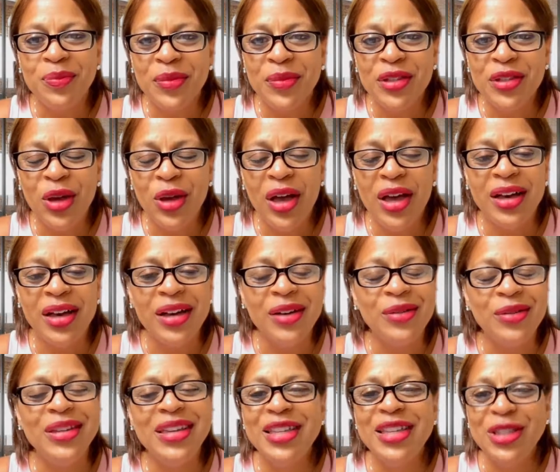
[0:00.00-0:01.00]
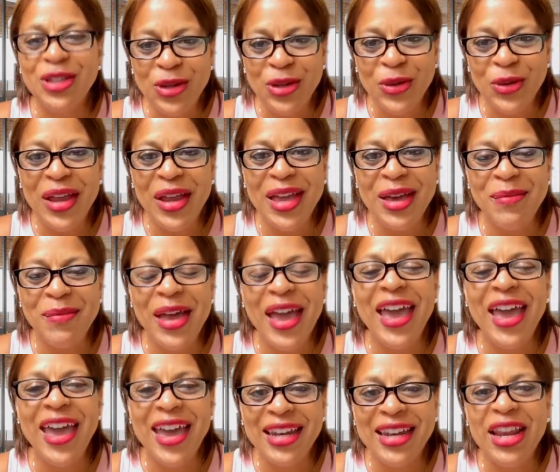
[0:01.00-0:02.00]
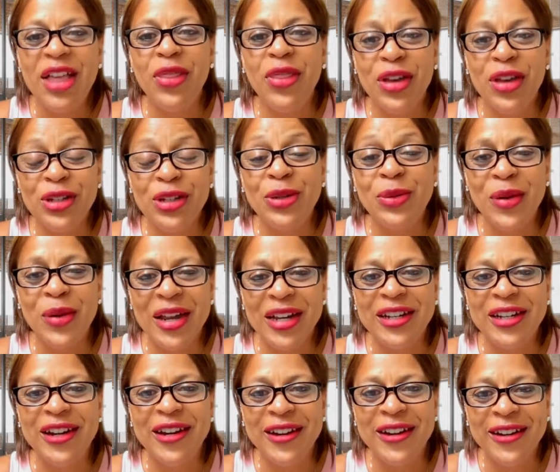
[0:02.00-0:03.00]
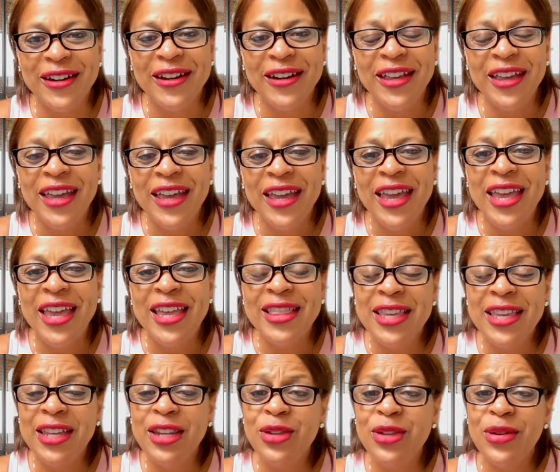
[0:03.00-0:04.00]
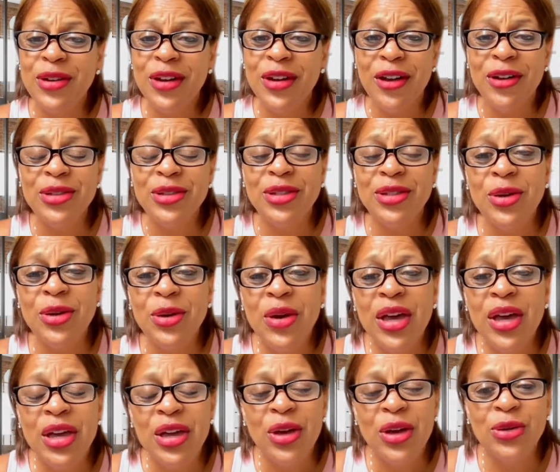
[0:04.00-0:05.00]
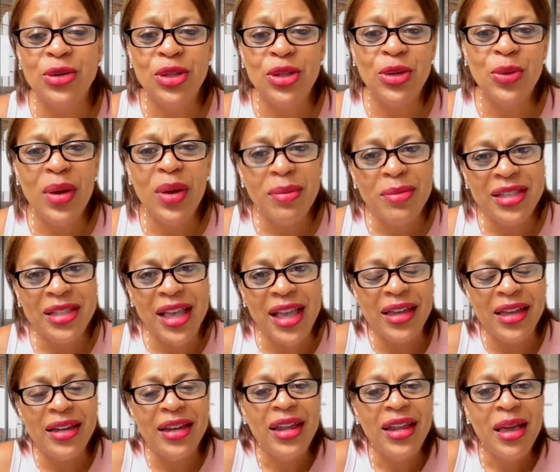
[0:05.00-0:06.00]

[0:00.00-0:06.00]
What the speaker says: Instagram at The Direct Her. And then you can also go to the website,